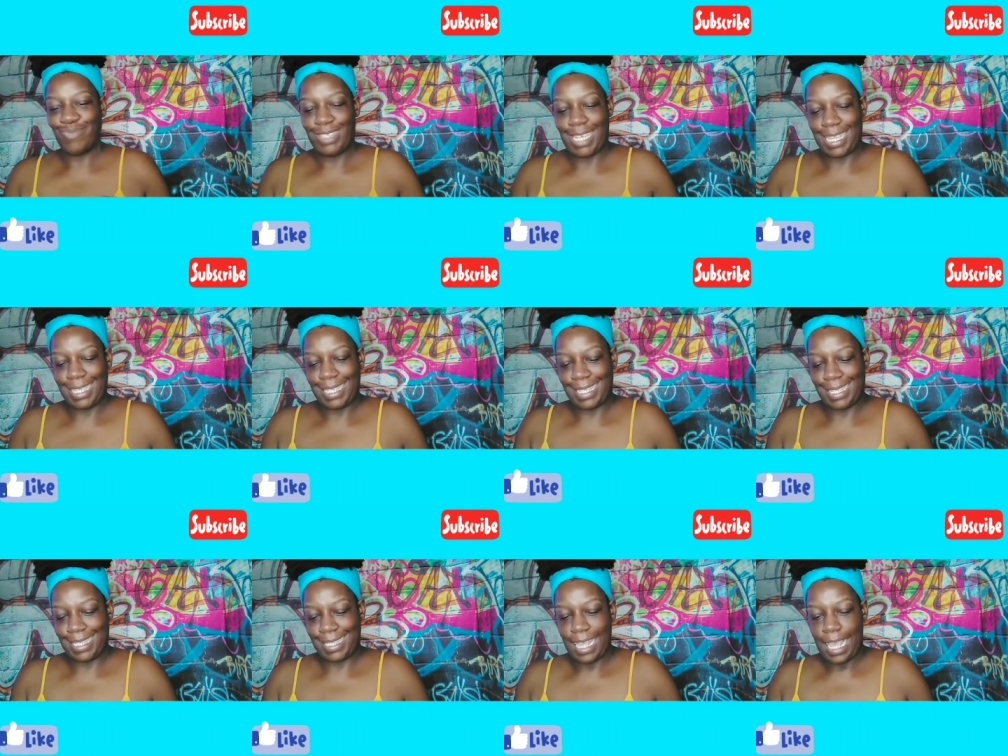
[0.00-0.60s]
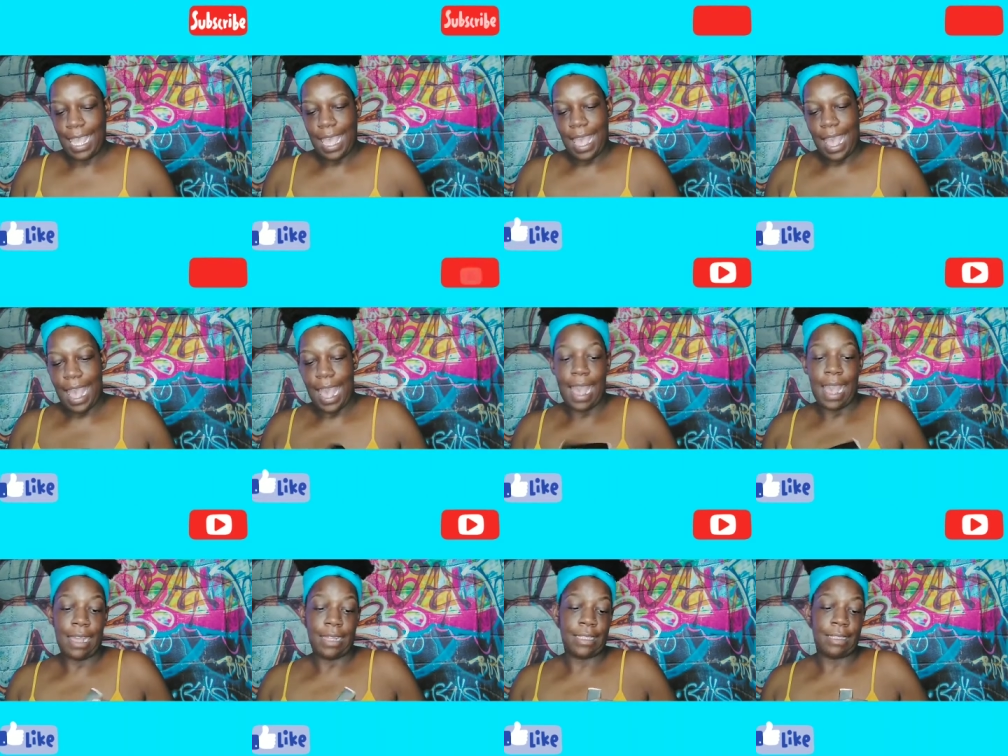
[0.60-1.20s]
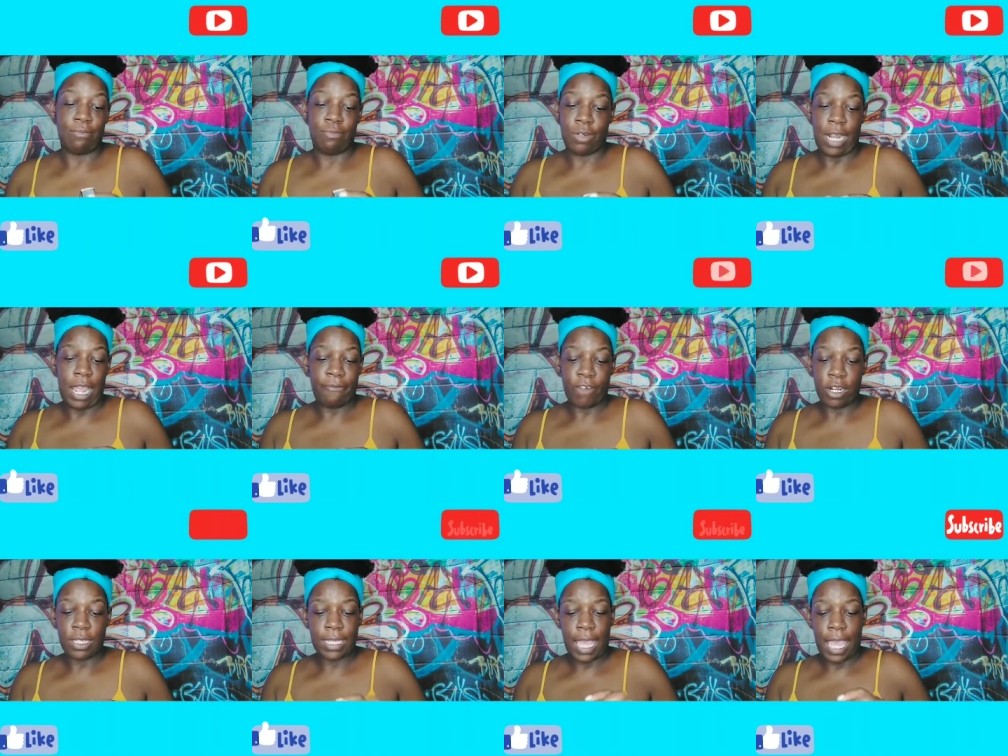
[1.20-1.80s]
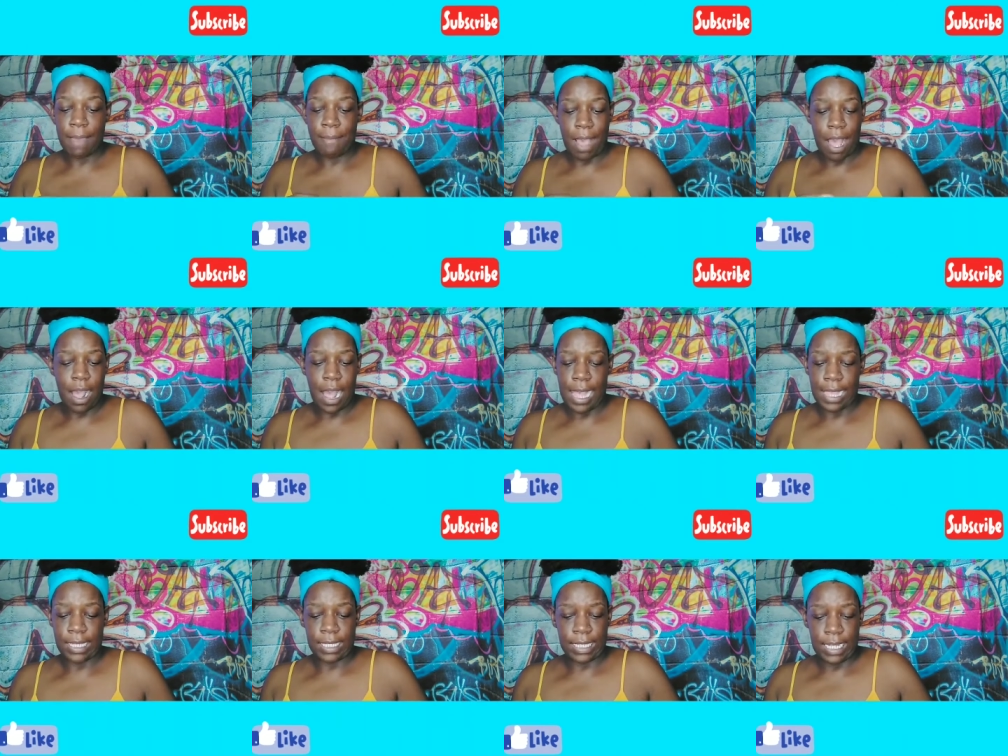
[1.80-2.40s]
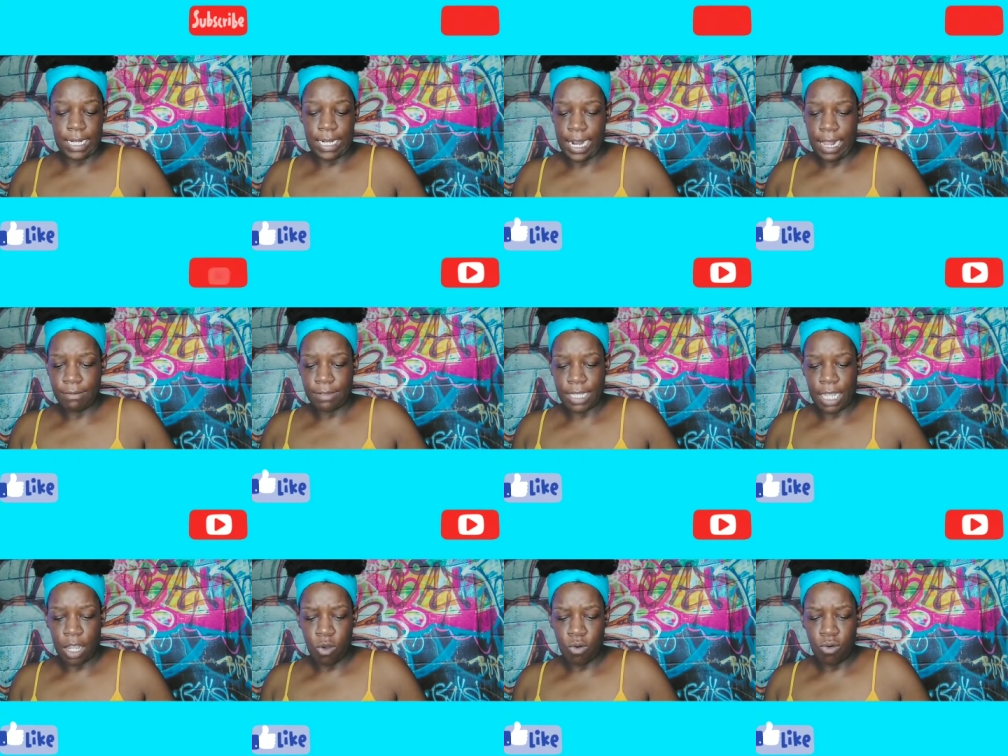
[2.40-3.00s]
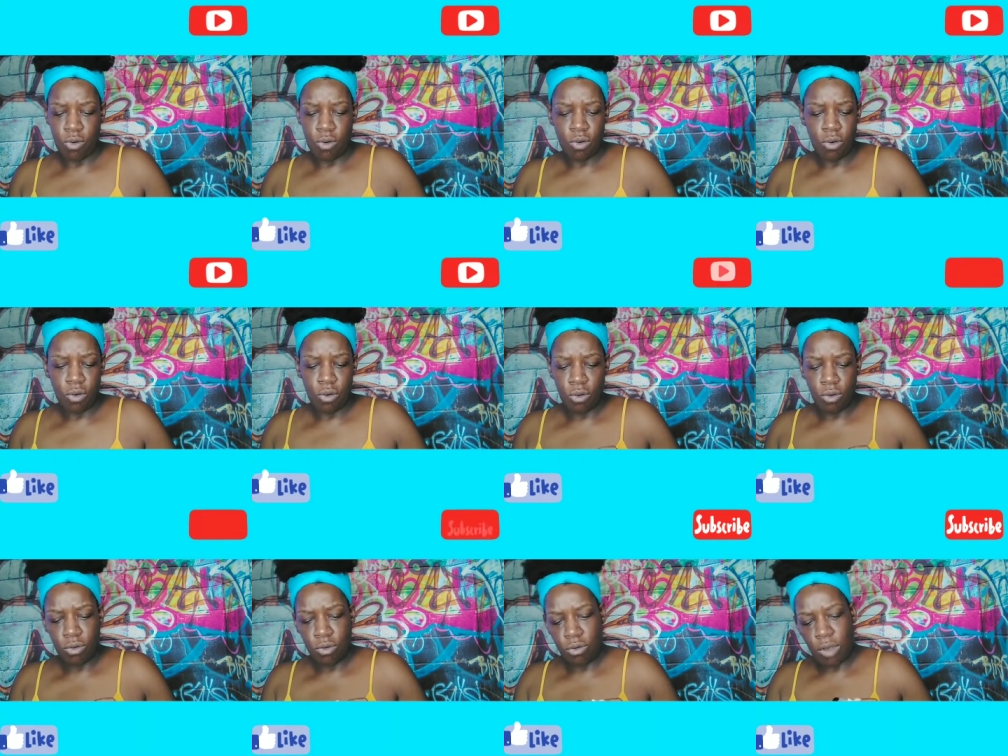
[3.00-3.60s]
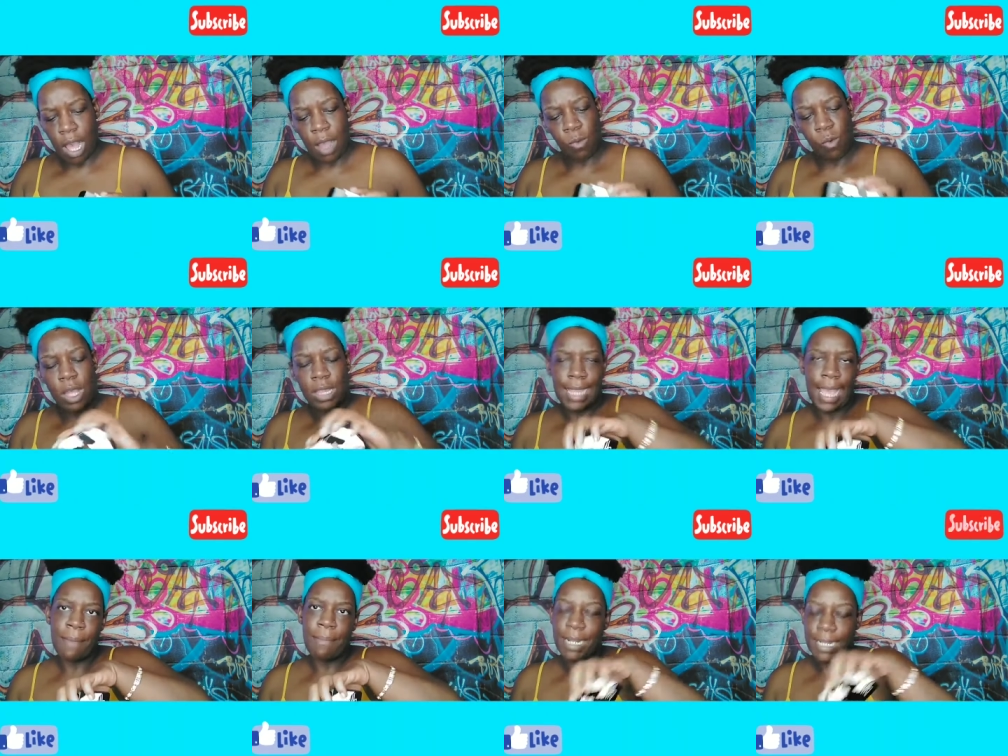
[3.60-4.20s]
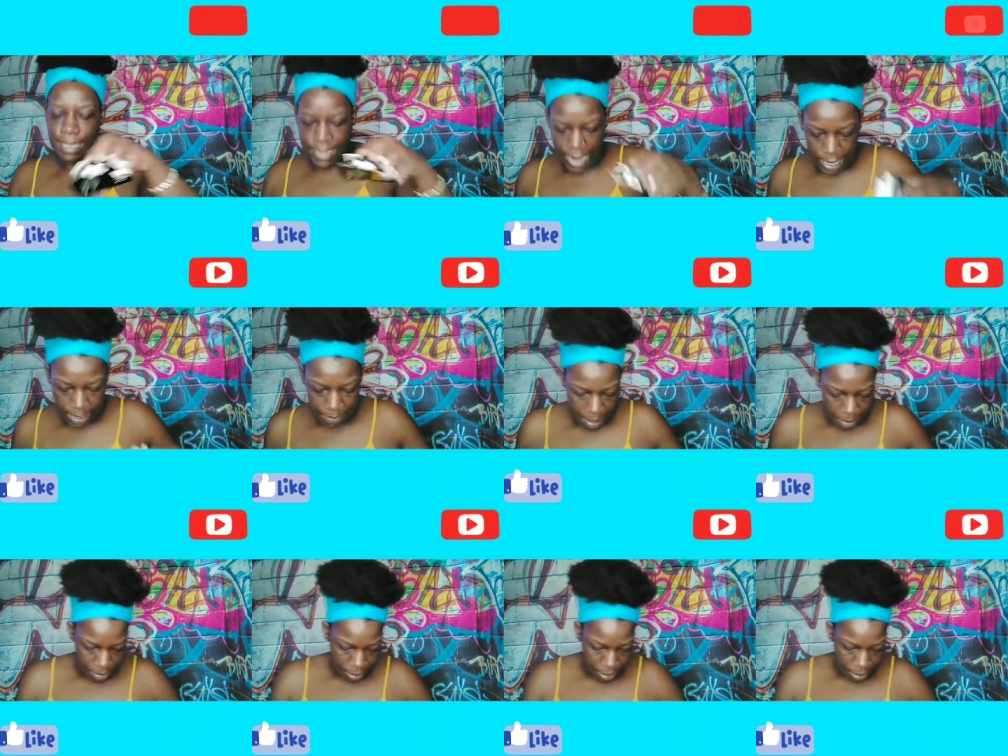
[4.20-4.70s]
Yes. I When they first came out, I seen it. I was like, ooh, I want that, but it's not in my